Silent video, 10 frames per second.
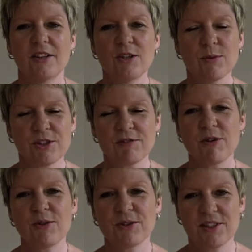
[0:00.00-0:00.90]
Do you want to grow
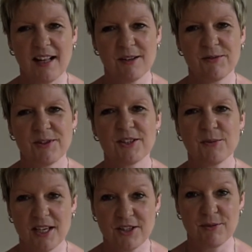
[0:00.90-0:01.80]
yourself as
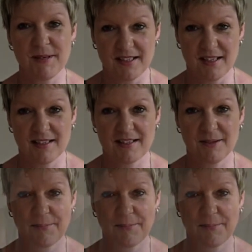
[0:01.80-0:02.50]
well as your business?